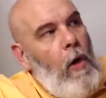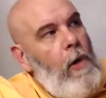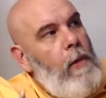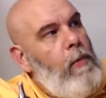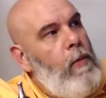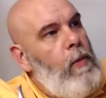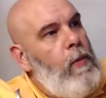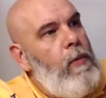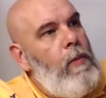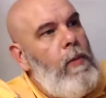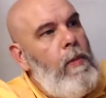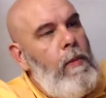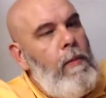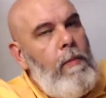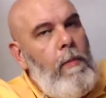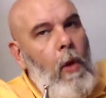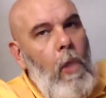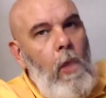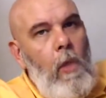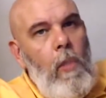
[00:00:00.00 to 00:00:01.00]
mate?
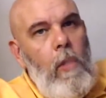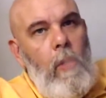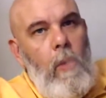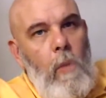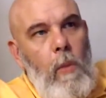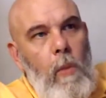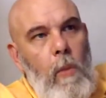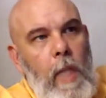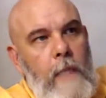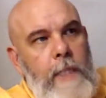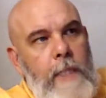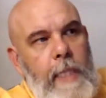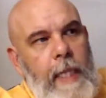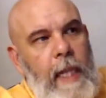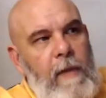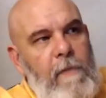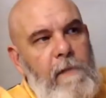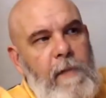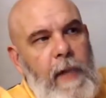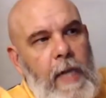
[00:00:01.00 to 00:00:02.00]
My uncle worked in
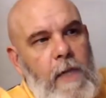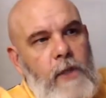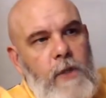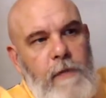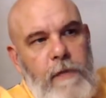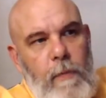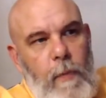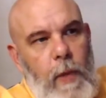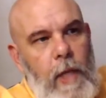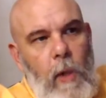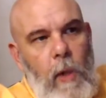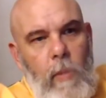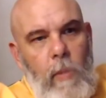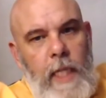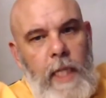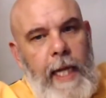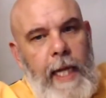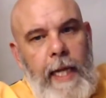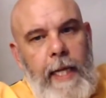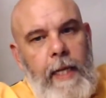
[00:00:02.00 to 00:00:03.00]
that factory from when I was a
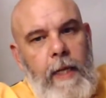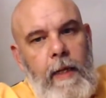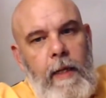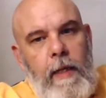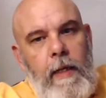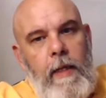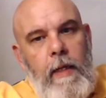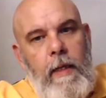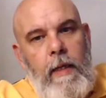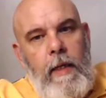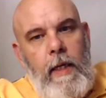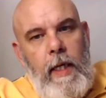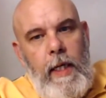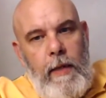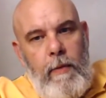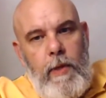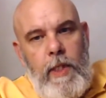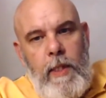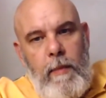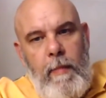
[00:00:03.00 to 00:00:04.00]
kid, and he
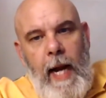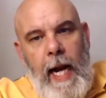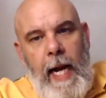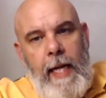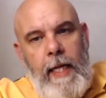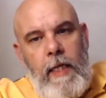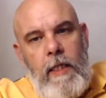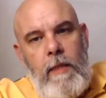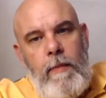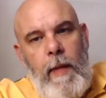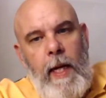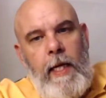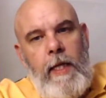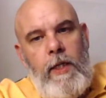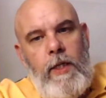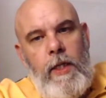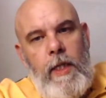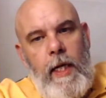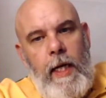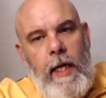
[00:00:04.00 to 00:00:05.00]
was the maintenance
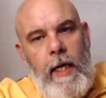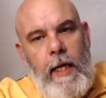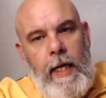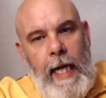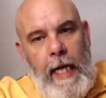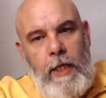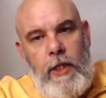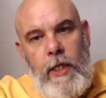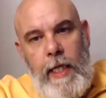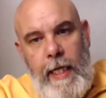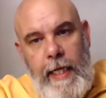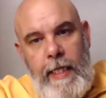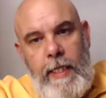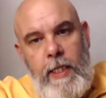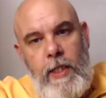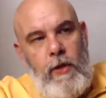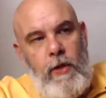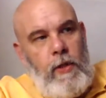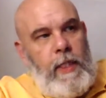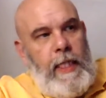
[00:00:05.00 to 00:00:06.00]
manager there. And actually, his
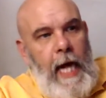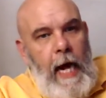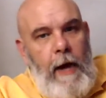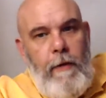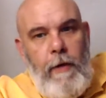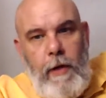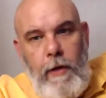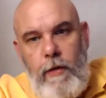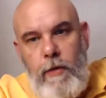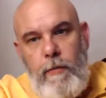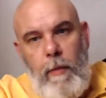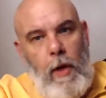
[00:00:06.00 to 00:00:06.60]
son Darren, who's my